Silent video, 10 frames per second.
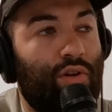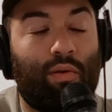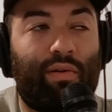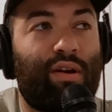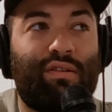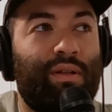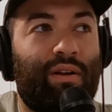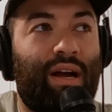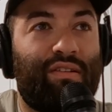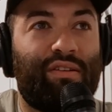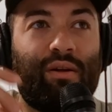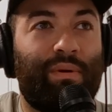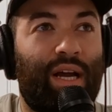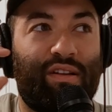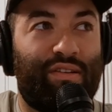Like, no, trust me. I saw
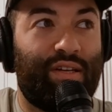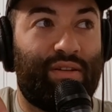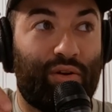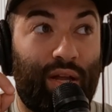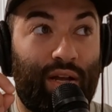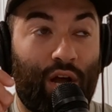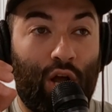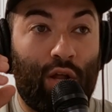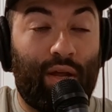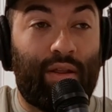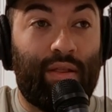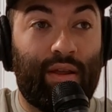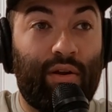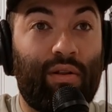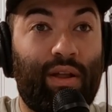behind the scenes. They're like, oh, like
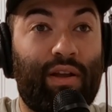they're like